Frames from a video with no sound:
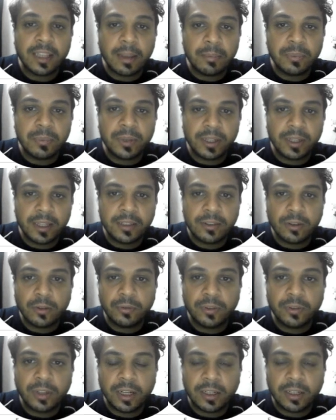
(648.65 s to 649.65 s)
sample is
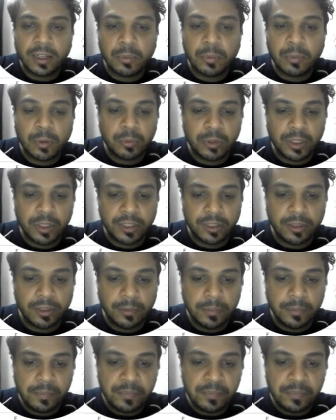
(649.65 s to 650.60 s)
of the entire population.